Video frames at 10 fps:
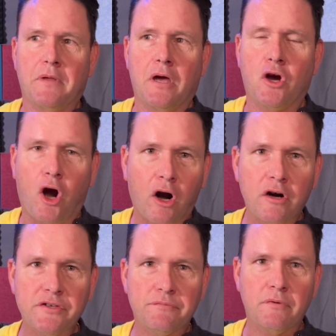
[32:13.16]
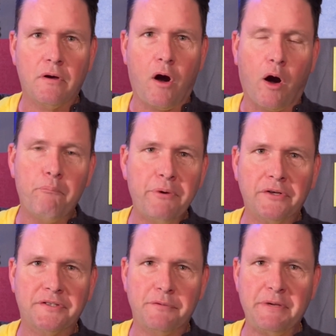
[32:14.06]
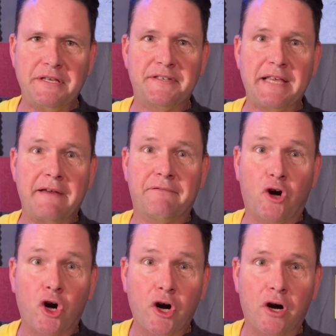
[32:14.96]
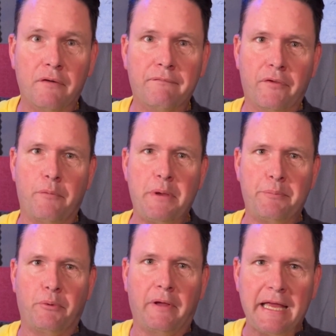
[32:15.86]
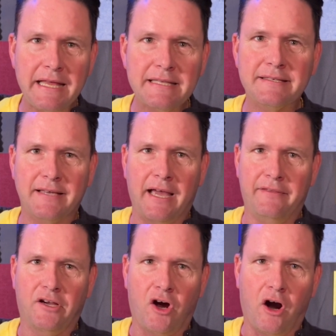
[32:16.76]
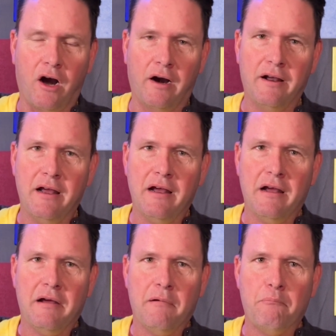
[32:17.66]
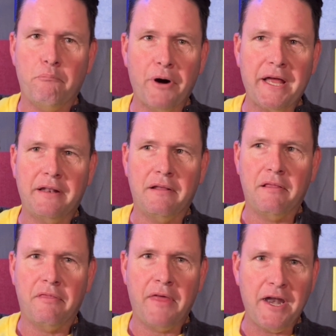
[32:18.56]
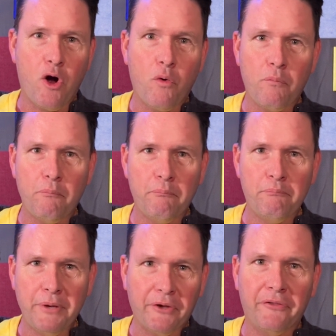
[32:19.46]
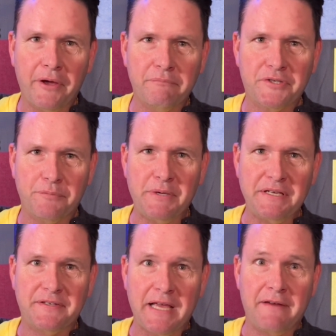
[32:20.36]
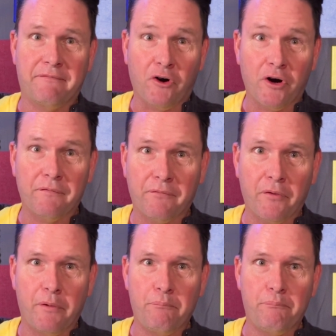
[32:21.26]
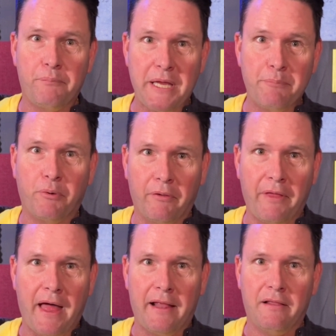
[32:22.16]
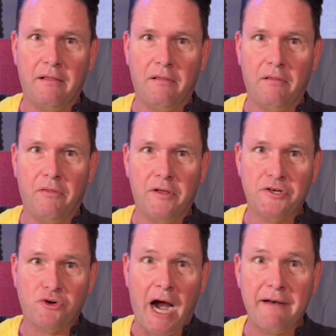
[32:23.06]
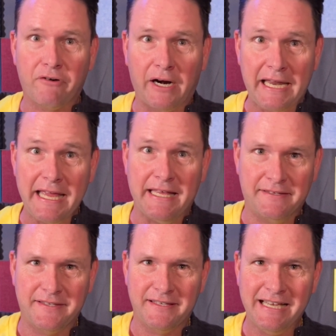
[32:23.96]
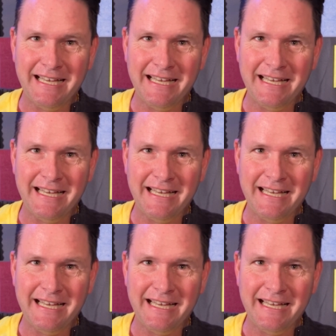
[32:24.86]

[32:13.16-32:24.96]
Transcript: Cars are built to be safer for the people inside the car, but they don't build them to be safer for the people that the driver hits.